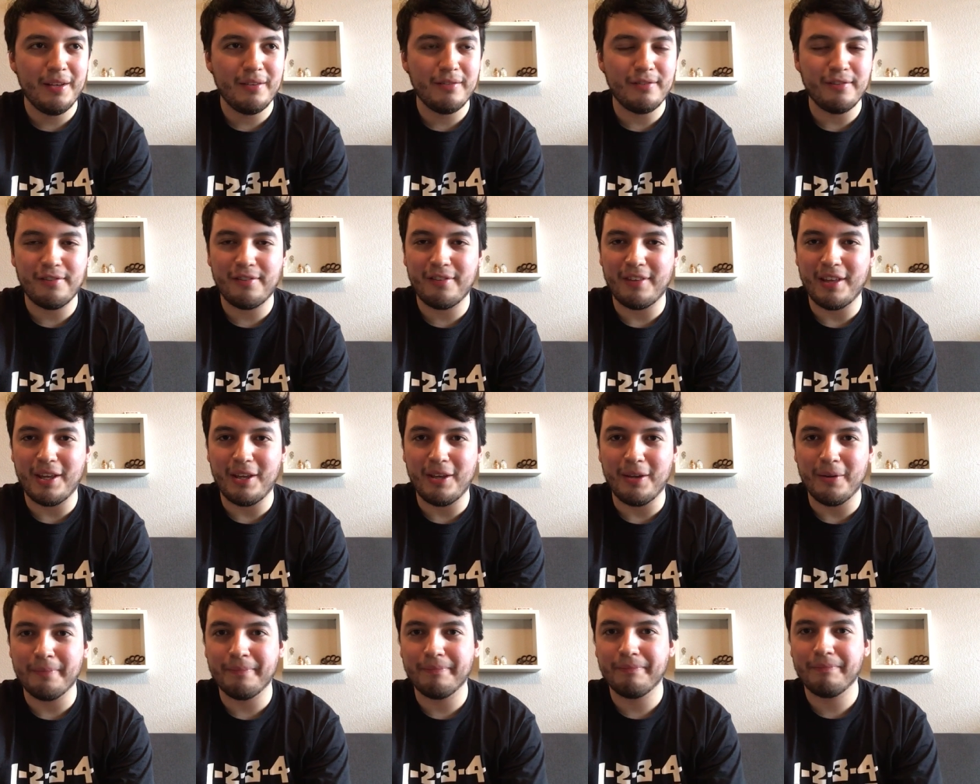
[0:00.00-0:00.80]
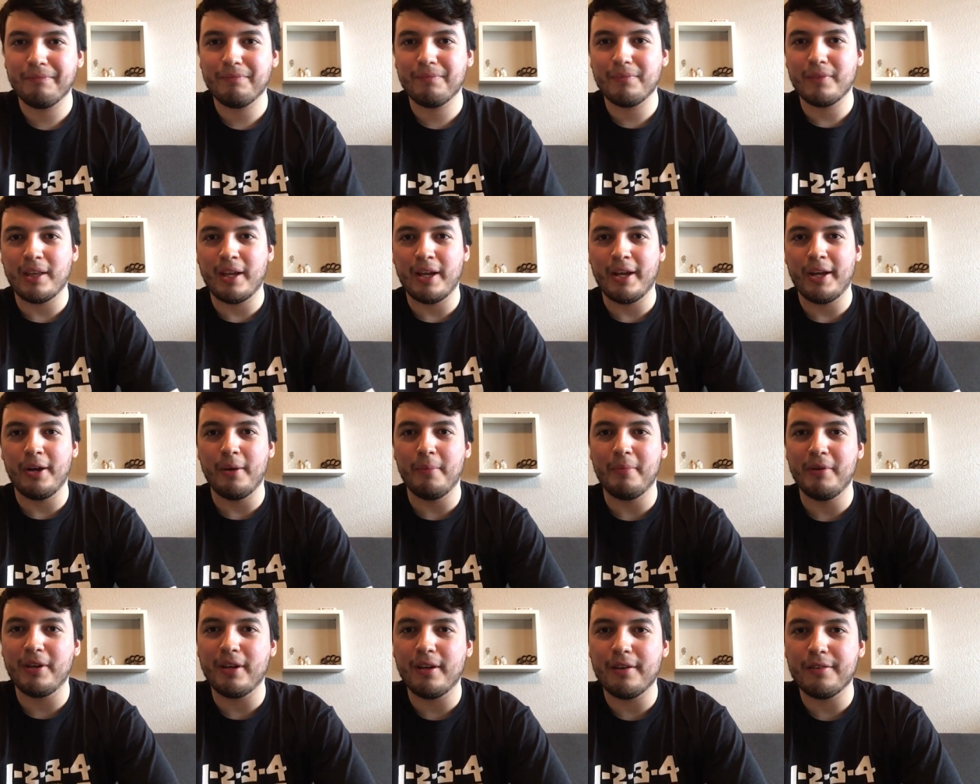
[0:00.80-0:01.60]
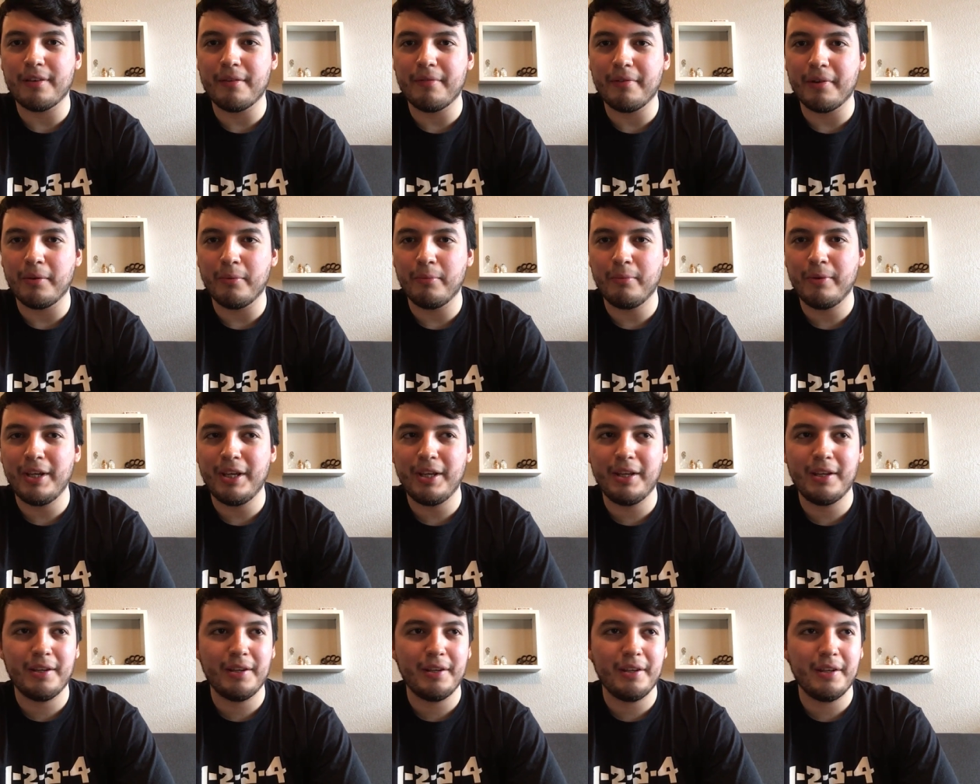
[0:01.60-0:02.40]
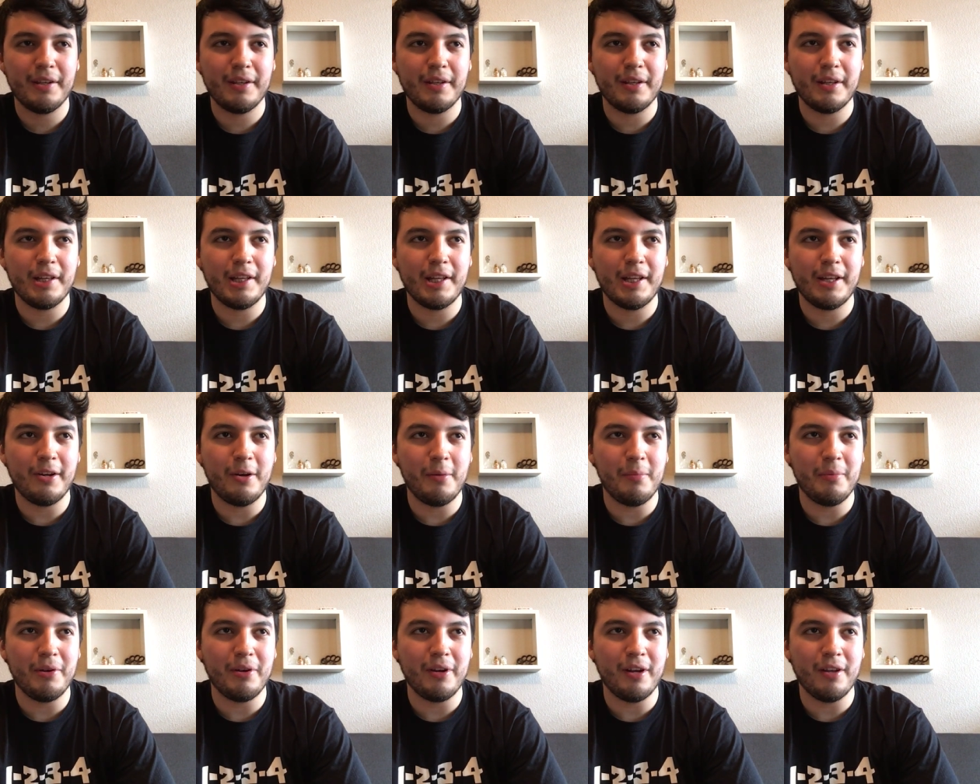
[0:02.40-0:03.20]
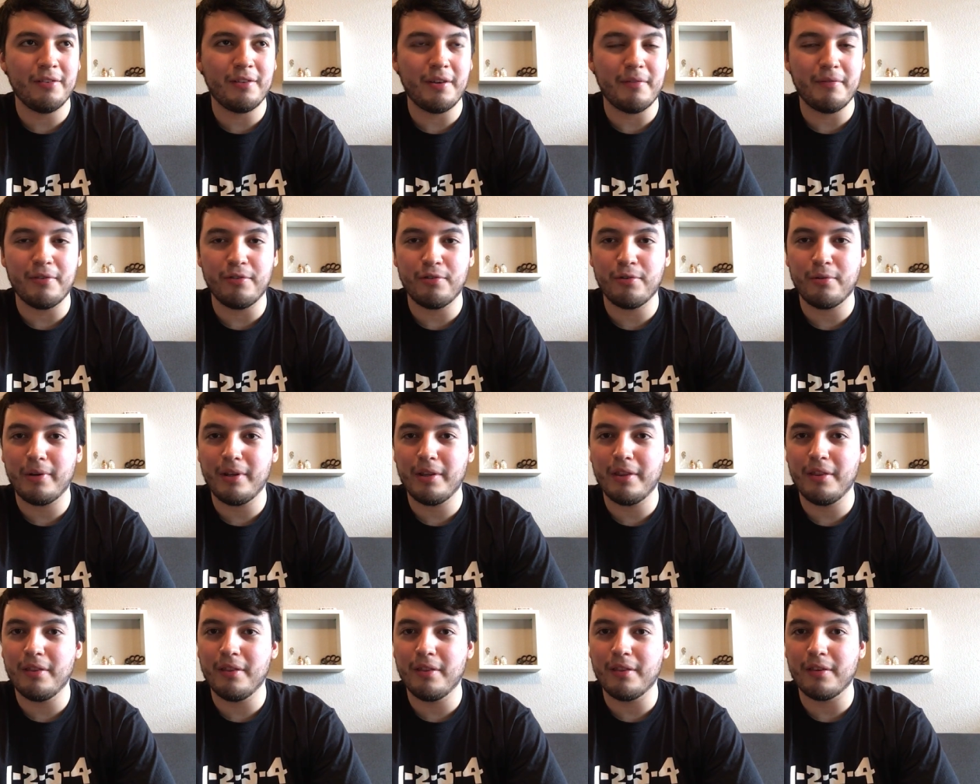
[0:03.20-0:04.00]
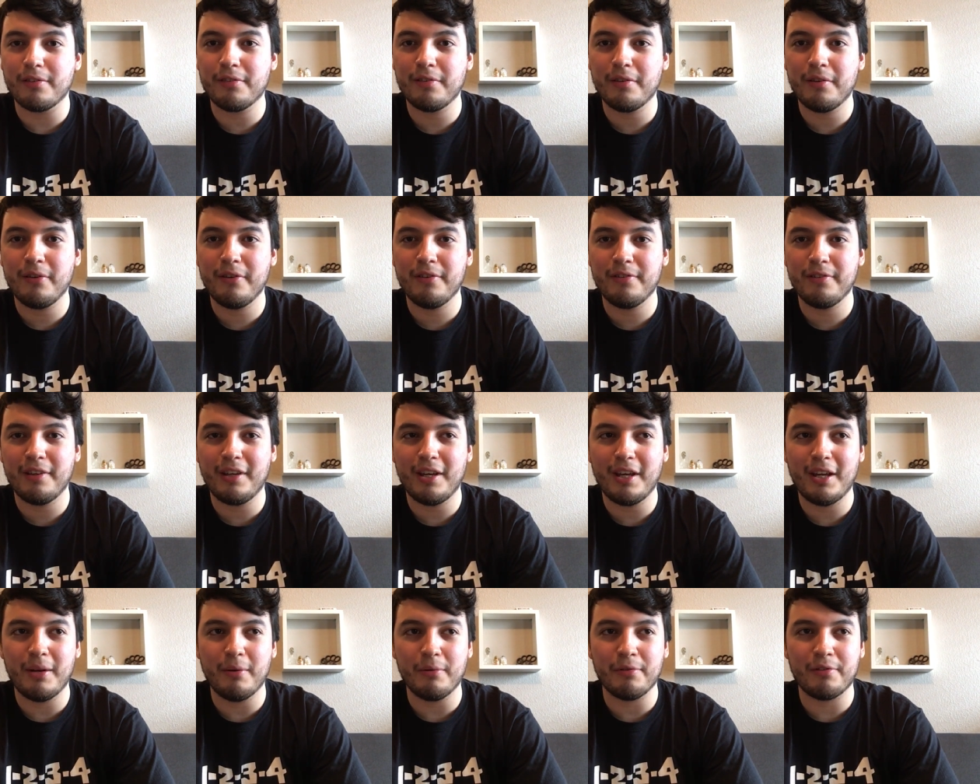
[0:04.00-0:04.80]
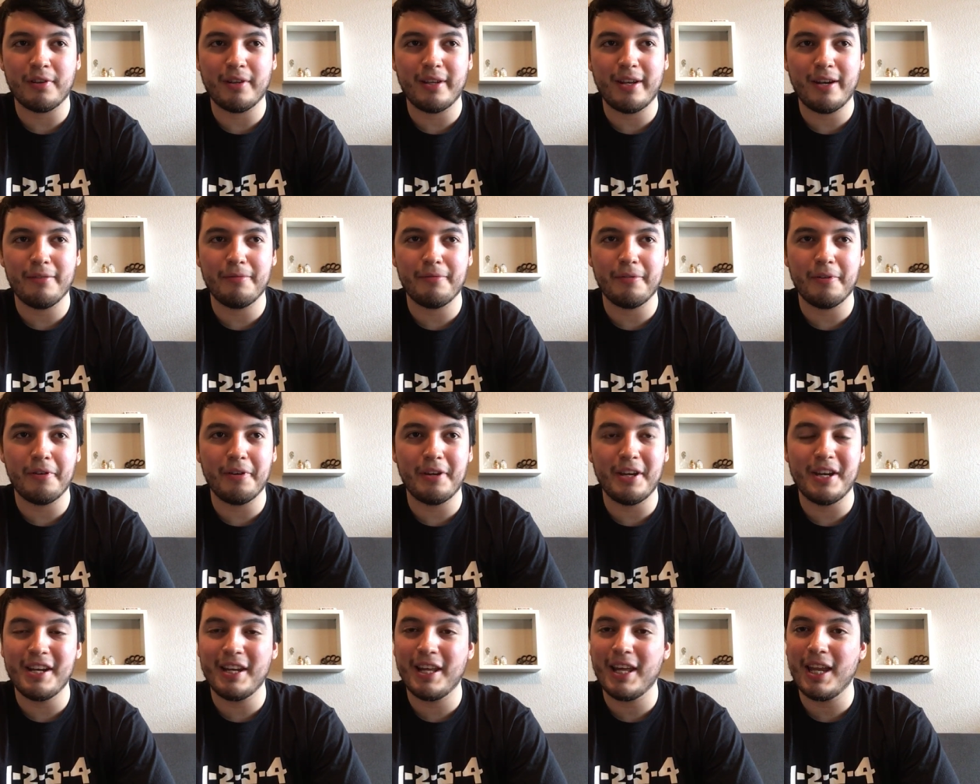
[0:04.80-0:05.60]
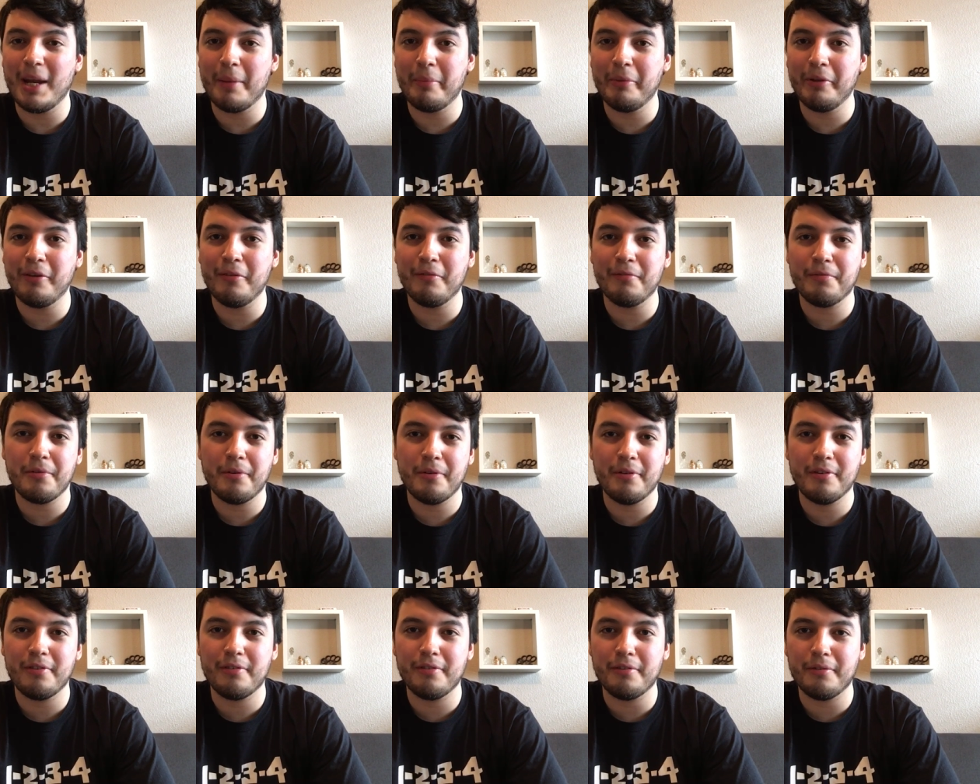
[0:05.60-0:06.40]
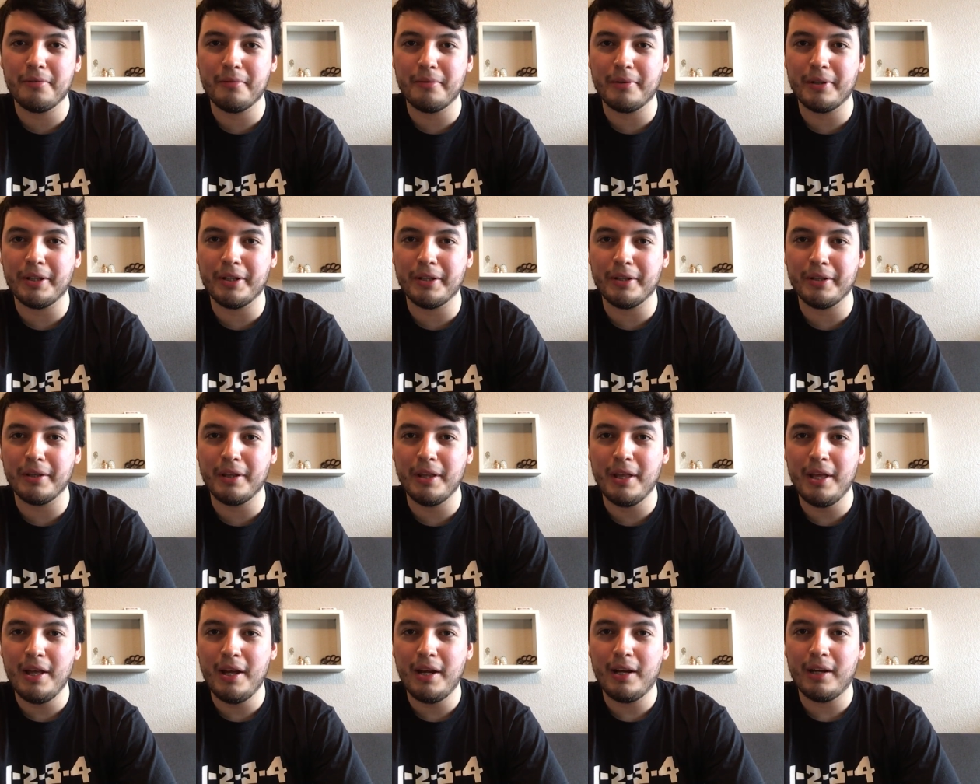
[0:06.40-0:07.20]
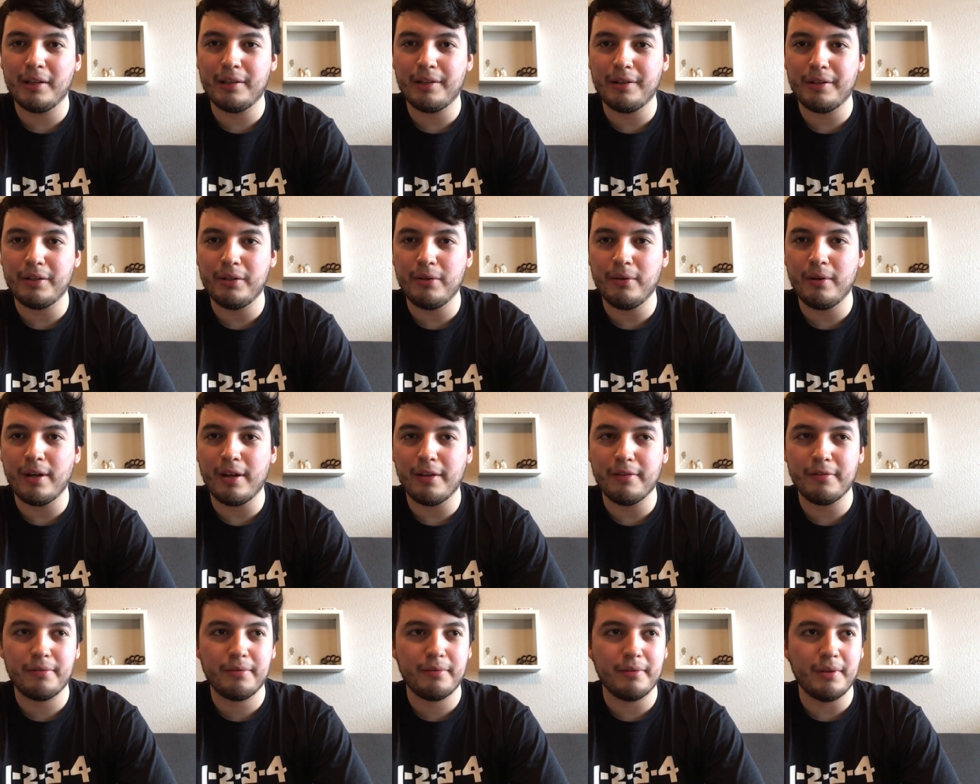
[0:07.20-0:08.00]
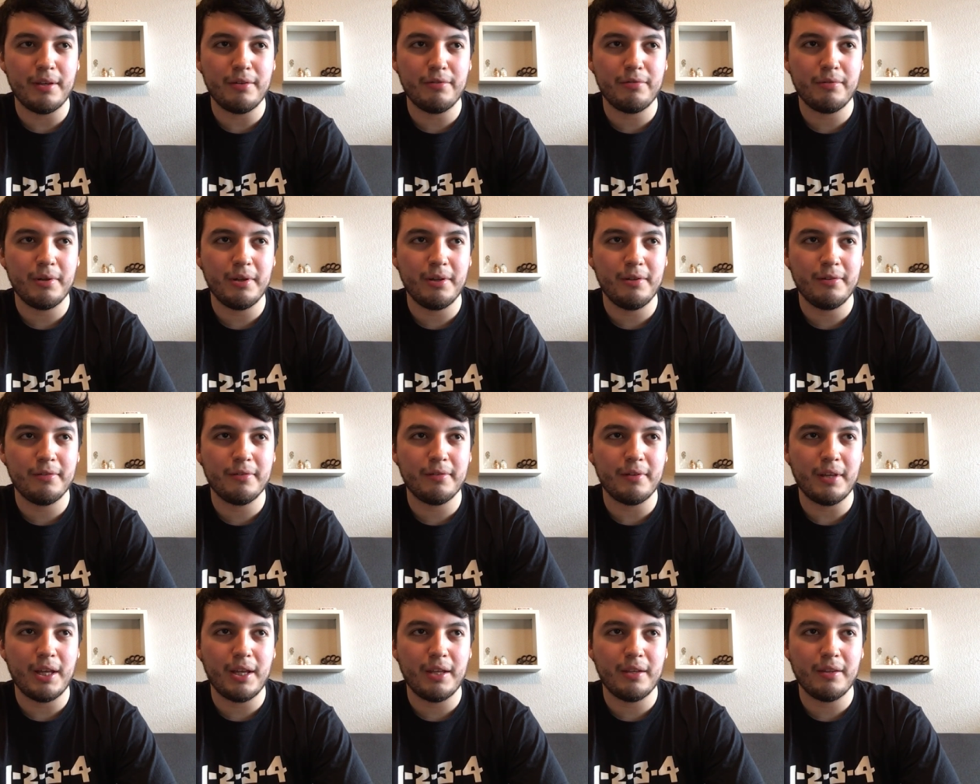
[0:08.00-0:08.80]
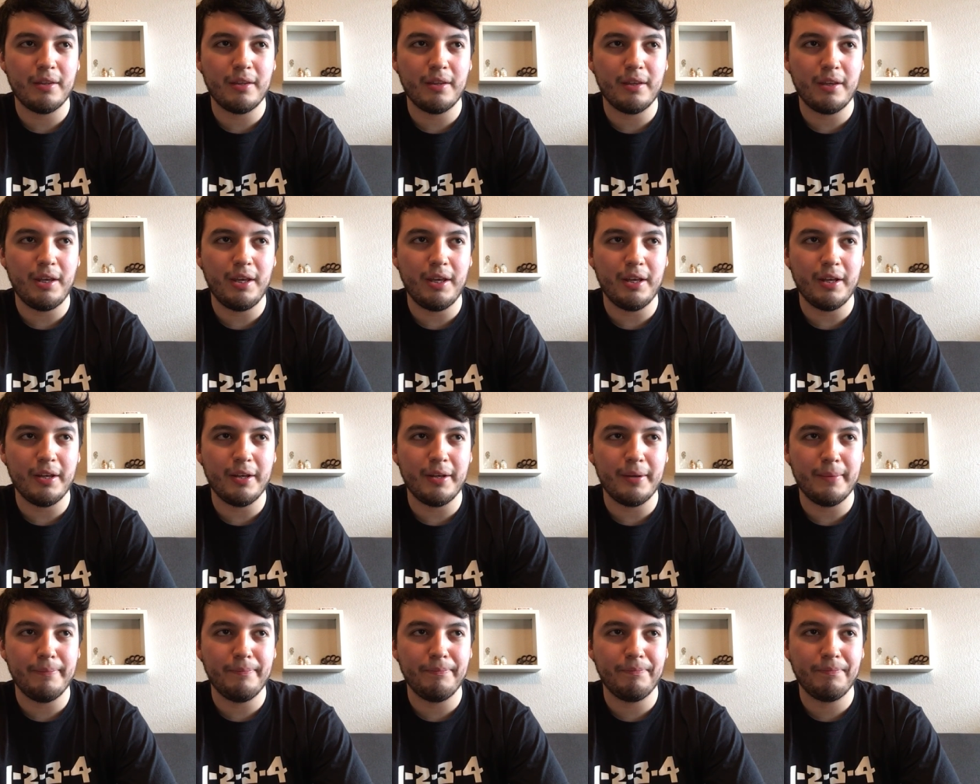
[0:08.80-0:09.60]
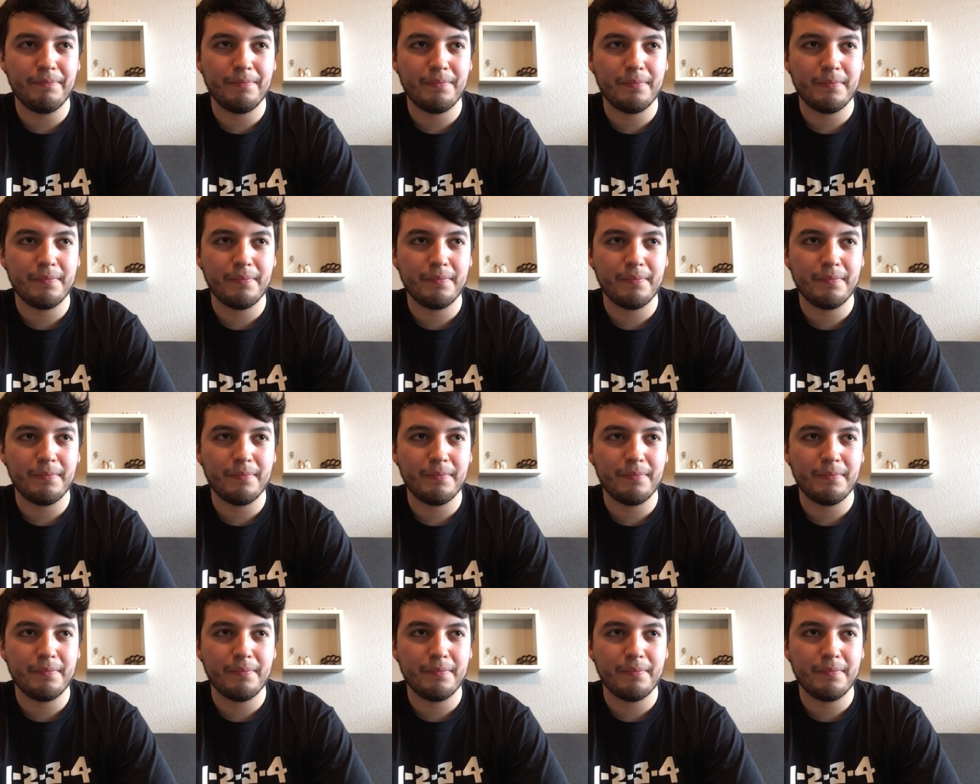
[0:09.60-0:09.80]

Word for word: Just thank you. I hope you guys have a good week. I hope you guys have enjoyed the series again. It was a lot of fun. And again, I'm looking forward to uh, a lot of you guys' entries and the um,